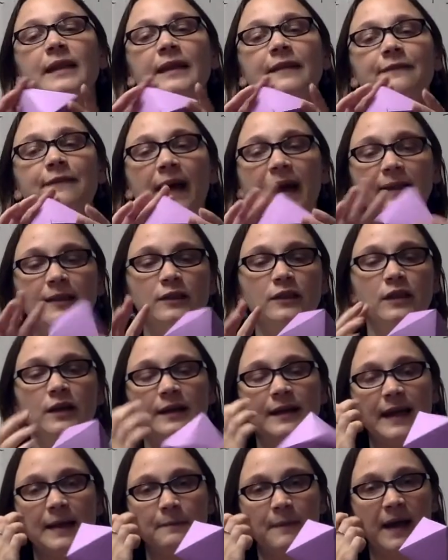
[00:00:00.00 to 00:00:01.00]
If I
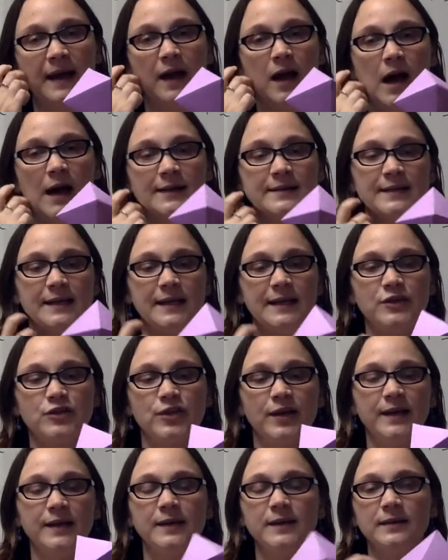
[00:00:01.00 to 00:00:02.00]
look at my
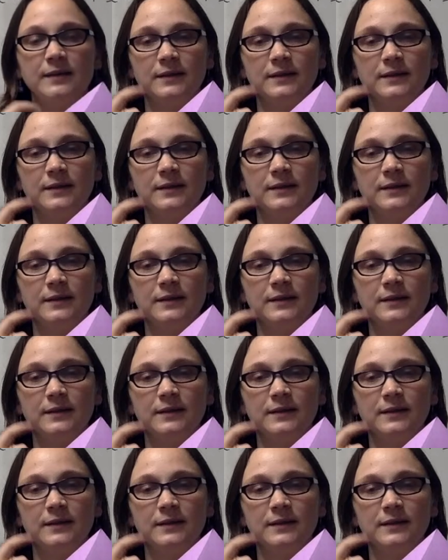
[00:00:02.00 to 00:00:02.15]
octahedron,